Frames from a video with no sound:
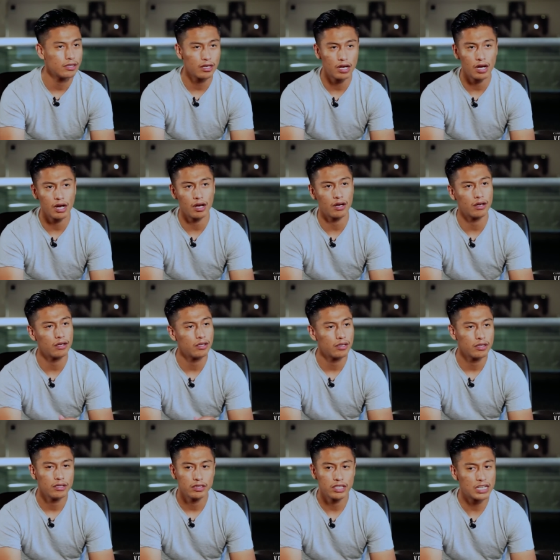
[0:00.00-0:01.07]
Uh,
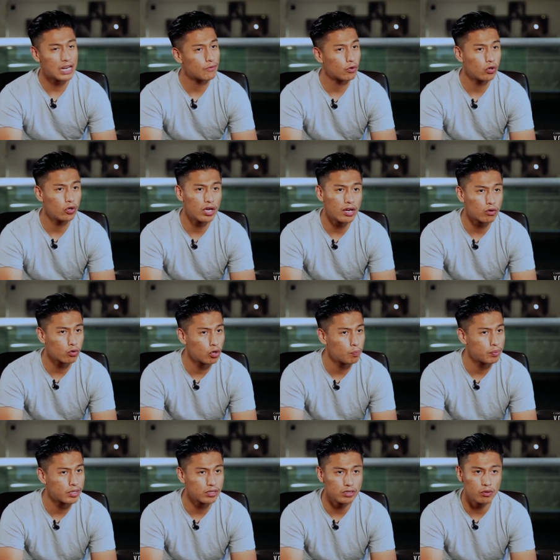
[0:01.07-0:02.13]
the neighborhood I grew up in,